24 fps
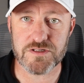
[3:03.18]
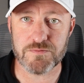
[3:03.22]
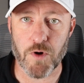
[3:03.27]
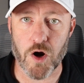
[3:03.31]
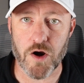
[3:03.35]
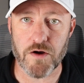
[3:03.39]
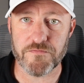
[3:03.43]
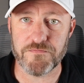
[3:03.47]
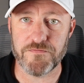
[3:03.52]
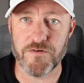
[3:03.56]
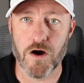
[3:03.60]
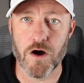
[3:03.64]

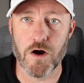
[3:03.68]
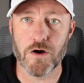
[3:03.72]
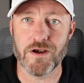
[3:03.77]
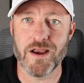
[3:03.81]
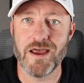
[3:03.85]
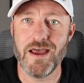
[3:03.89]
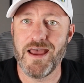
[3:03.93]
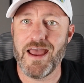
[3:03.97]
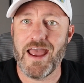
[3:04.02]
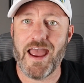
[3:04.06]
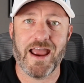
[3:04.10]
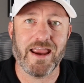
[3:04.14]

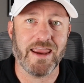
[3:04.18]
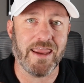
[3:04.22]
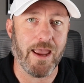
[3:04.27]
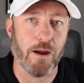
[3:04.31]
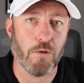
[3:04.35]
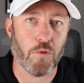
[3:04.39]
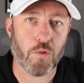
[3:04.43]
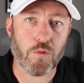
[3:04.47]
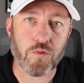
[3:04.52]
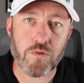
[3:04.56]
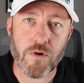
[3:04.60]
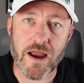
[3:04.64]
smartphone, and
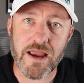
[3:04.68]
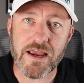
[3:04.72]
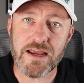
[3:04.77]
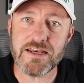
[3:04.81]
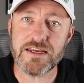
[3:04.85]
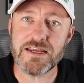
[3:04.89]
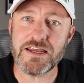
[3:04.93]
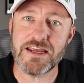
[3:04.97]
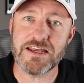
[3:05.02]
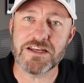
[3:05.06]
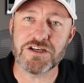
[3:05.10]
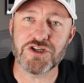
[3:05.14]
get
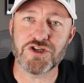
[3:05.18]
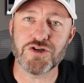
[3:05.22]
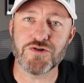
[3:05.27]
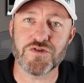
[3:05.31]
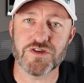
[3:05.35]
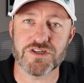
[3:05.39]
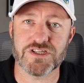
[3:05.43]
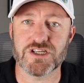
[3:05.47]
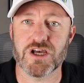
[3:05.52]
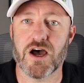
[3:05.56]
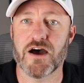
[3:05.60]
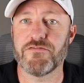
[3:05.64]
right into
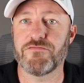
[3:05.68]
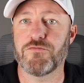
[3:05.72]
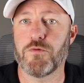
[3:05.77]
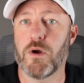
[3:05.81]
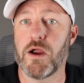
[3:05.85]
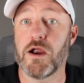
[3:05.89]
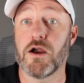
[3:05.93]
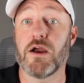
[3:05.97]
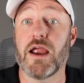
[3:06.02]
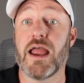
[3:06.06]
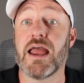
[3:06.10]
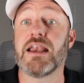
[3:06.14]
the
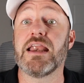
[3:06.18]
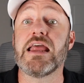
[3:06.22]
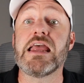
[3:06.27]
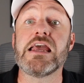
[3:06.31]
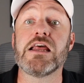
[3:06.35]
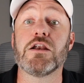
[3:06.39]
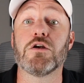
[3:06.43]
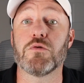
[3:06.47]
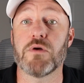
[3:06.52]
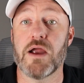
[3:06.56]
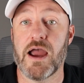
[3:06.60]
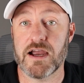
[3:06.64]
software and
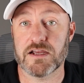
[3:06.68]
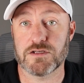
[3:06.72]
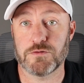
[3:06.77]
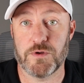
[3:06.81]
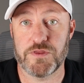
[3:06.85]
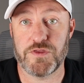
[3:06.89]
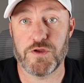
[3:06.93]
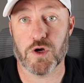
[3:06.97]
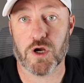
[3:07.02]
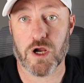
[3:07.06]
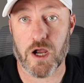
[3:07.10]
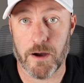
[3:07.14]
interact
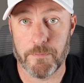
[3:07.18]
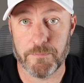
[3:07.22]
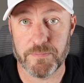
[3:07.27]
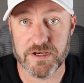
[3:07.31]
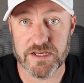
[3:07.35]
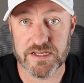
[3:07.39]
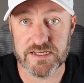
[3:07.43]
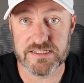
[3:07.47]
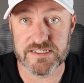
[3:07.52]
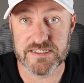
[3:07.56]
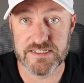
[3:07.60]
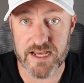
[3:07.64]
with your
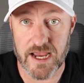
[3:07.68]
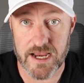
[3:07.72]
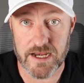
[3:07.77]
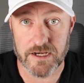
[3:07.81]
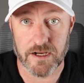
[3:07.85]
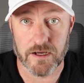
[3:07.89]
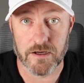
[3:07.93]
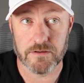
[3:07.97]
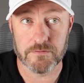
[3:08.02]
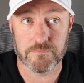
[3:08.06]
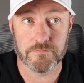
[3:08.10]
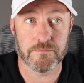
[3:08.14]
company's
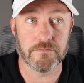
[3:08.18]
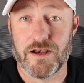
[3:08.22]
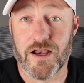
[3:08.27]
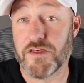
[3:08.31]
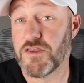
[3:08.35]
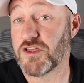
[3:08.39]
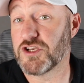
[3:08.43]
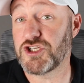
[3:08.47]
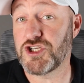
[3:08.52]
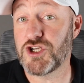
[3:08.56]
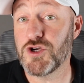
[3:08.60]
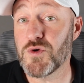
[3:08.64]
data. Now,
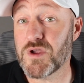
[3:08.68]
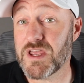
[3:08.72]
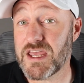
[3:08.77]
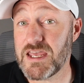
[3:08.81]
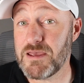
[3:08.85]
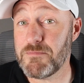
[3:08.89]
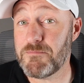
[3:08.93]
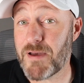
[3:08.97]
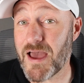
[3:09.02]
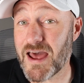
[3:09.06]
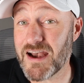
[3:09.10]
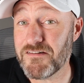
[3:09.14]
the two
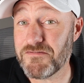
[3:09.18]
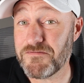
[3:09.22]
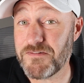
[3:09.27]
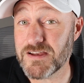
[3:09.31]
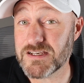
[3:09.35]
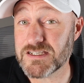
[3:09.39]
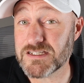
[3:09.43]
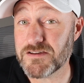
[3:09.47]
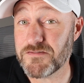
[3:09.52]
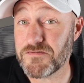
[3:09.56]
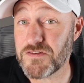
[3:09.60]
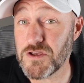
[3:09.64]
key
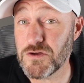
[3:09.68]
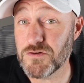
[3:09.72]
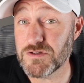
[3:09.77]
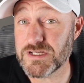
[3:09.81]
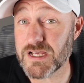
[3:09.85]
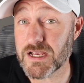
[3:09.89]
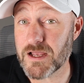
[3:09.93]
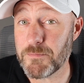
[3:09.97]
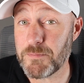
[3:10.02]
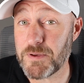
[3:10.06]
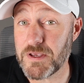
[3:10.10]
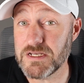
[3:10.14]
benefits of
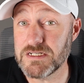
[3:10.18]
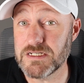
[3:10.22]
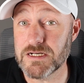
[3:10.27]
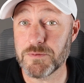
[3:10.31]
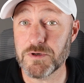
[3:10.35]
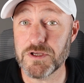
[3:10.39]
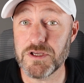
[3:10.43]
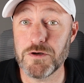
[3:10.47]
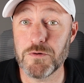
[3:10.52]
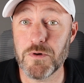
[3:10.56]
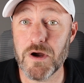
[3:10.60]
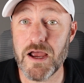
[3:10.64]
using a P
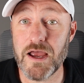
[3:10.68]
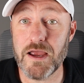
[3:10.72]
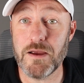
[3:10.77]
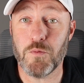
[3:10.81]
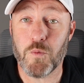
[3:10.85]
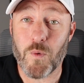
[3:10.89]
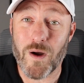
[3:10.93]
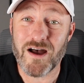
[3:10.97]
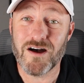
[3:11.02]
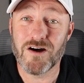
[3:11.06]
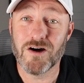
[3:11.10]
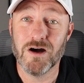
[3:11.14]
W A,
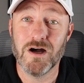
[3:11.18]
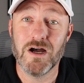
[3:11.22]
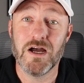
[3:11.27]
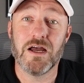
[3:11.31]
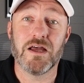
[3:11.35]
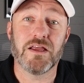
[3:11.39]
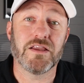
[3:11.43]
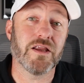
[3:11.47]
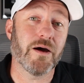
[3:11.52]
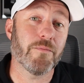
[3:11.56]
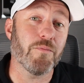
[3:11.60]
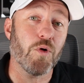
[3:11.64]
well,
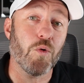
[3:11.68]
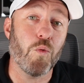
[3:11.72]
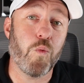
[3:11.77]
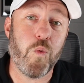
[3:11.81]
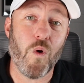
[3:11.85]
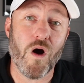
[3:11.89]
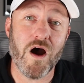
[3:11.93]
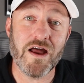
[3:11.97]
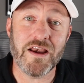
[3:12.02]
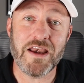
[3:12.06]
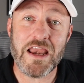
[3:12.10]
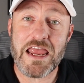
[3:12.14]
number
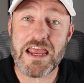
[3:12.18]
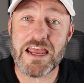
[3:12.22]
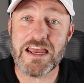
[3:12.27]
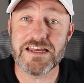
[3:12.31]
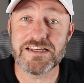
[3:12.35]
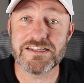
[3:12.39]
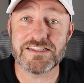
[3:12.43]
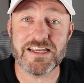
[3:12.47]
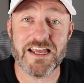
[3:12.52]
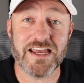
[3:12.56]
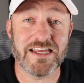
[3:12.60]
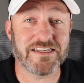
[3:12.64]
one
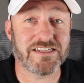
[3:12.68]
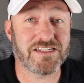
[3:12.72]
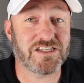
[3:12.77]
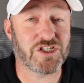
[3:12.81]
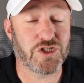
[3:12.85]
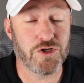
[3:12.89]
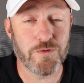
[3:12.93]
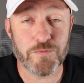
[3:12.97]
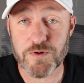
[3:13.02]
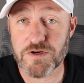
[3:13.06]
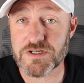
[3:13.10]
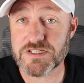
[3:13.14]
is it's
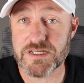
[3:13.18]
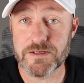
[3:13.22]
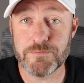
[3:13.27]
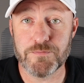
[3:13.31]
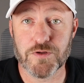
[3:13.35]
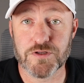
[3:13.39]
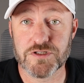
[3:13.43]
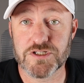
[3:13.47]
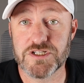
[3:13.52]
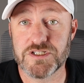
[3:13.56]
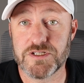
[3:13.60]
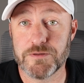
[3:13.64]
super
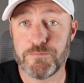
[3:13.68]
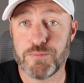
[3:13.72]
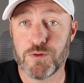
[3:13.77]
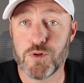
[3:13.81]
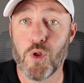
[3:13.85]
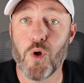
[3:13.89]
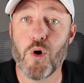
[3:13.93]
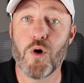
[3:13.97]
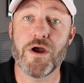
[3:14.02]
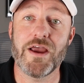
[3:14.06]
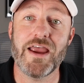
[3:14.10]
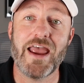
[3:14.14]
simple to
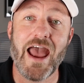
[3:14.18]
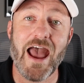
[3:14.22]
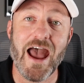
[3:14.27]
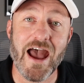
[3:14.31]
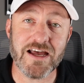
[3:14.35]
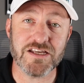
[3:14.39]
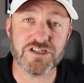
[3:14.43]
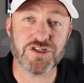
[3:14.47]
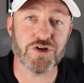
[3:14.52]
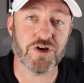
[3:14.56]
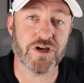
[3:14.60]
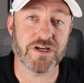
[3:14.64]
deploy,
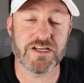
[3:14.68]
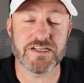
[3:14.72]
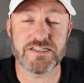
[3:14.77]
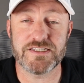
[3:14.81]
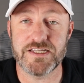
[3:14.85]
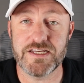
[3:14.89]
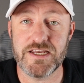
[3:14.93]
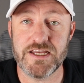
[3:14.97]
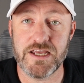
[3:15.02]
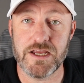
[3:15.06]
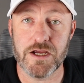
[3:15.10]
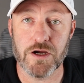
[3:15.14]
as you're going to
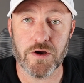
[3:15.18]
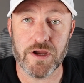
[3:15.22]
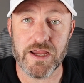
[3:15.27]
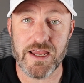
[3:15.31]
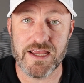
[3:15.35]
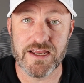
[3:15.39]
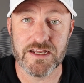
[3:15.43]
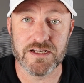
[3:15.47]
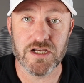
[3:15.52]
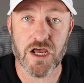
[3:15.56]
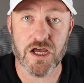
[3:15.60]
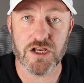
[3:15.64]
see here
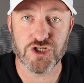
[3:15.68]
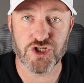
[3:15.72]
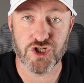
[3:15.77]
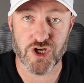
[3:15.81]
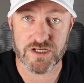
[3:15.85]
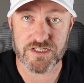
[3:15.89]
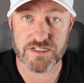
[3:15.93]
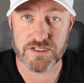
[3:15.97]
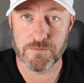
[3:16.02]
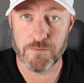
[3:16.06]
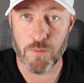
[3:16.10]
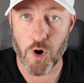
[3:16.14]
in
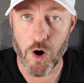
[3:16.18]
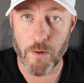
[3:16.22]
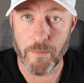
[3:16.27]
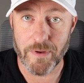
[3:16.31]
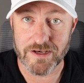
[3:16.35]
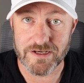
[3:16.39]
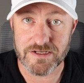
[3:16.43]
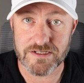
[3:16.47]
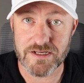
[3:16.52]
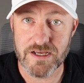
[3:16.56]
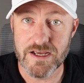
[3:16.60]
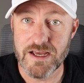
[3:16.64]
just a
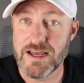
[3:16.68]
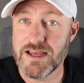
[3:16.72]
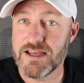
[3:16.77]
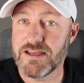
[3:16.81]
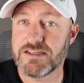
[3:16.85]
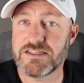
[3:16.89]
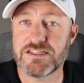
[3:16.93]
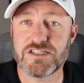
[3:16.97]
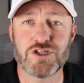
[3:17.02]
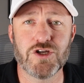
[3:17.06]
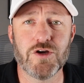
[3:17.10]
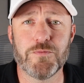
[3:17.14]
moment.
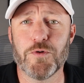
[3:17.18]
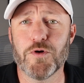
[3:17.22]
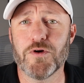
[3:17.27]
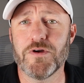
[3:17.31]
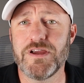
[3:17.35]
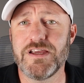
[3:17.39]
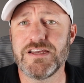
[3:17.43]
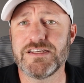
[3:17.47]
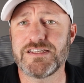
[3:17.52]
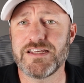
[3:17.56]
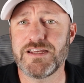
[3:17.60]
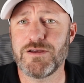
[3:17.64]
Super
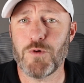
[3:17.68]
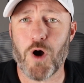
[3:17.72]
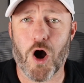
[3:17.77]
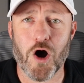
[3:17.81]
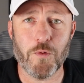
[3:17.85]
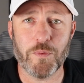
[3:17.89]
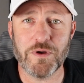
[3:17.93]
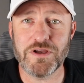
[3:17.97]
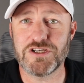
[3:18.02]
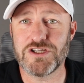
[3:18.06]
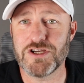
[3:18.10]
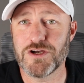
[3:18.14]
easy.
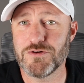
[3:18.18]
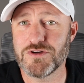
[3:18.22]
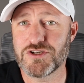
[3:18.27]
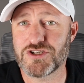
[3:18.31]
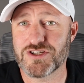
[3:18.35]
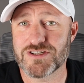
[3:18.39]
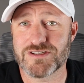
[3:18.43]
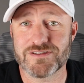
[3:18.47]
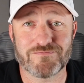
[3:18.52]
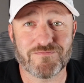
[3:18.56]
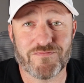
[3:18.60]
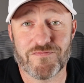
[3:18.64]
All we do is
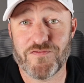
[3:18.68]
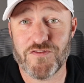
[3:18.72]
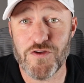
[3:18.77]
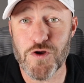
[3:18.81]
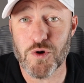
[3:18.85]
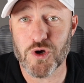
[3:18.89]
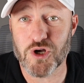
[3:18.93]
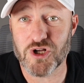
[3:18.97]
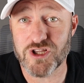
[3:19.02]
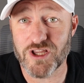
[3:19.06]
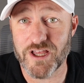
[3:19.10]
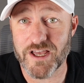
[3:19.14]
just a
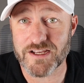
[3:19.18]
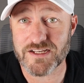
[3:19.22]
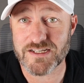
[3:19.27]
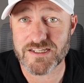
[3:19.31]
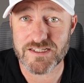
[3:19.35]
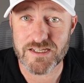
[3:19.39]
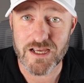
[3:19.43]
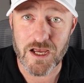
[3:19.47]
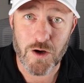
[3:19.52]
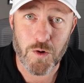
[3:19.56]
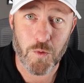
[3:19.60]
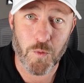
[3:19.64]
few
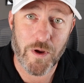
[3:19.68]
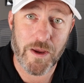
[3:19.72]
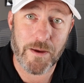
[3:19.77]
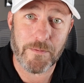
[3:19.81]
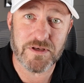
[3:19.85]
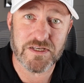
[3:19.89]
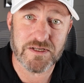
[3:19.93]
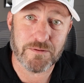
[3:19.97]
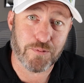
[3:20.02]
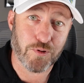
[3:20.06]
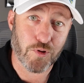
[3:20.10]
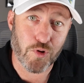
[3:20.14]
clicks. We
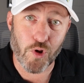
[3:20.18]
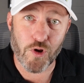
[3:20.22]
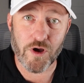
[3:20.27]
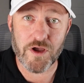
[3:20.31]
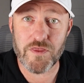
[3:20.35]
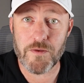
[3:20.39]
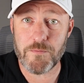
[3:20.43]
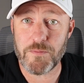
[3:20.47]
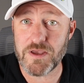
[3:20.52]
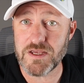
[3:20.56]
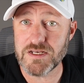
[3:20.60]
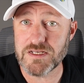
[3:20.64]

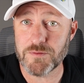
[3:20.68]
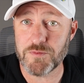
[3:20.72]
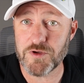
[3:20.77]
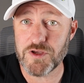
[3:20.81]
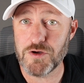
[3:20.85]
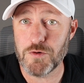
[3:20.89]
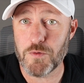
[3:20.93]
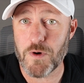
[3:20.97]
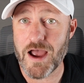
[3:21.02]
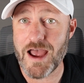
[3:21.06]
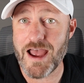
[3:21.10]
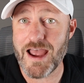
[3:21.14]
deploy the P
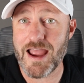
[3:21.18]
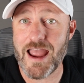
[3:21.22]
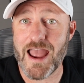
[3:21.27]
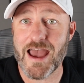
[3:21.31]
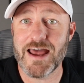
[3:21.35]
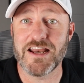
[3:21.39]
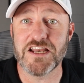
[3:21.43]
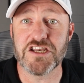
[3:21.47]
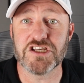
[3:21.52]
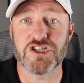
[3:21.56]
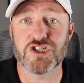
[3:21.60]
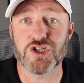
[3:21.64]
W A
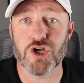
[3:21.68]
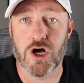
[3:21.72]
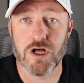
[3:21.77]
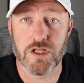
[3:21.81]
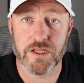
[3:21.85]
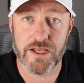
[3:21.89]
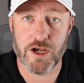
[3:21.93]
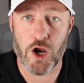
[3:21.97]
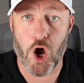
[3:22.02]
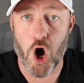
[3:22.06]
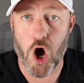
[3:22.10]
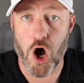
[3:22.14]
and
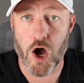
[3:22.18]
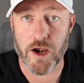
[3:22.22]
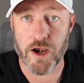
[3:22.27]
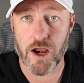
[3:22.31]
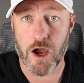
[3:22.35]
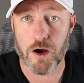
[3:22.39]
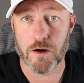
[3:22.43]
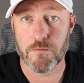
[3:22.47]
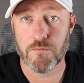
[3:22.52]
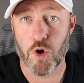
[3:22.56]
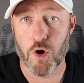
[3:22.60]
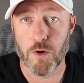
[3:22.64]
install it on
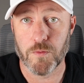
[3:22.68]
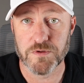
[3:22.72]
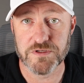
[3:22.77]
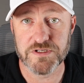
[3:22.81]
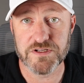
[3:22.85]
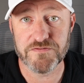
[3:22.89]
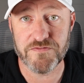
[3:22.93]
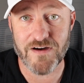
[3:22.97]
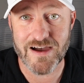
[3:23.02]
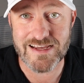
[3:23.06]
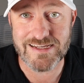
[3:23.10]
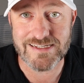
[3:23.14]
our mobile
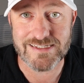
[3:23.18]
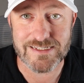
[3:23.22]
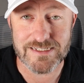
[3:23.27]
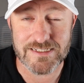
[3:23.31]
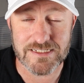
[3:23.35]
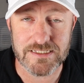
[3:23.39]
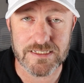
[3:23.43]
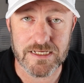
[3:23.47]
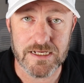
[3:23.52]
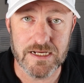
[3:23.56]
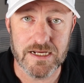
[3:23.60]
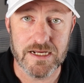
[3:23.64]

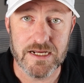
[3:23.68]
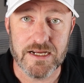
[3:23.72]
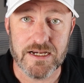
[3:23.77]
devices.